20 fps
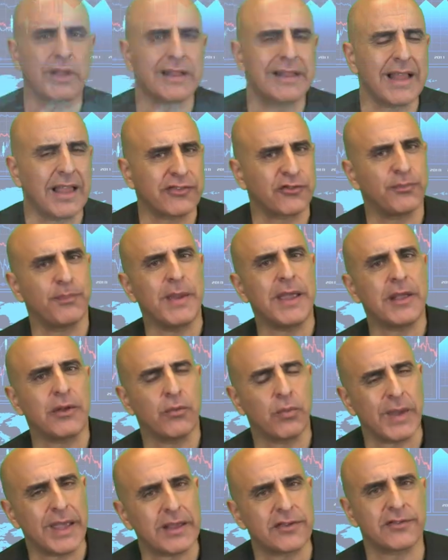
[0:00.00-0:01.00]
at last week
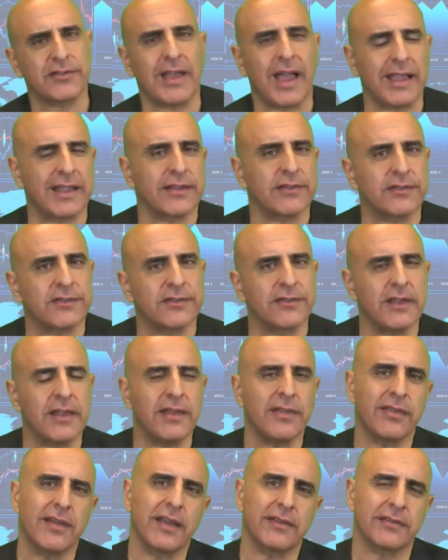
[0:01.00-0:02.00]
picks, I can see
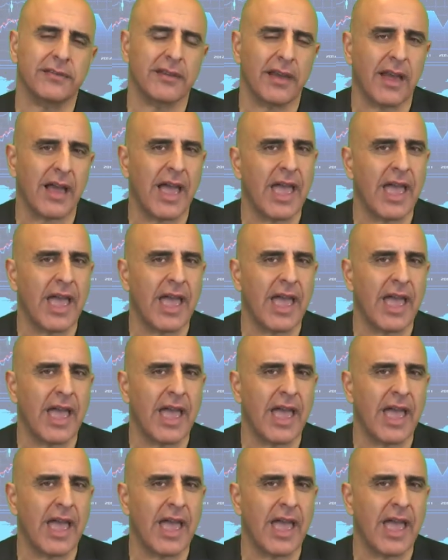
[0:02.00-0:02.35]
that uh,